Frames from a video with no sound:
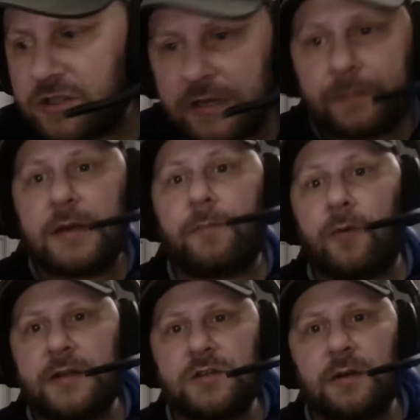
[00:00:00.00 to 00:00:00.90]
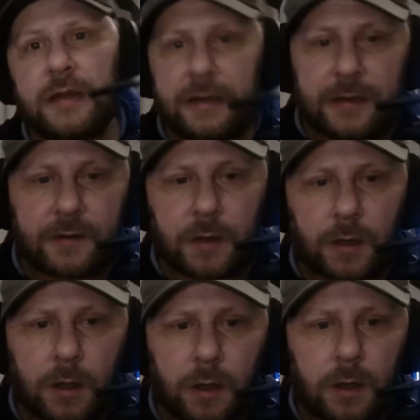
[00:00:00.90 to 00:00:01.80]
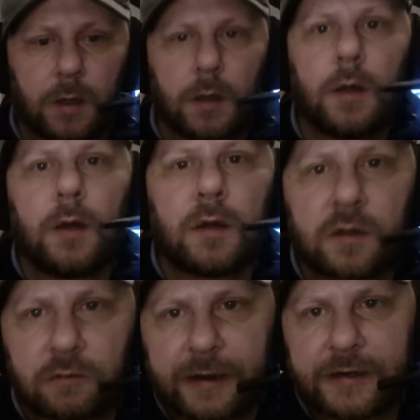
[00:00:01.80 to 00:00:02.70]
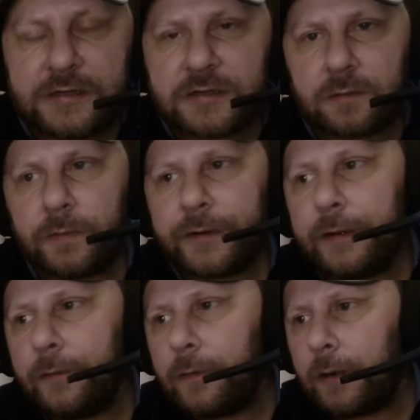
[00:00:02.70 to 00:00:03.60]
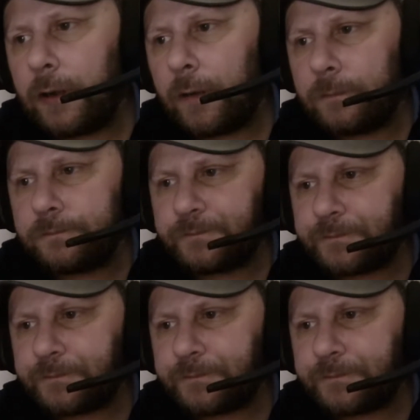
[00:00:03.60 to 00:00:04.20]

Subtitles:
slamming your brakes on, getting out of the car, threatening somebody. And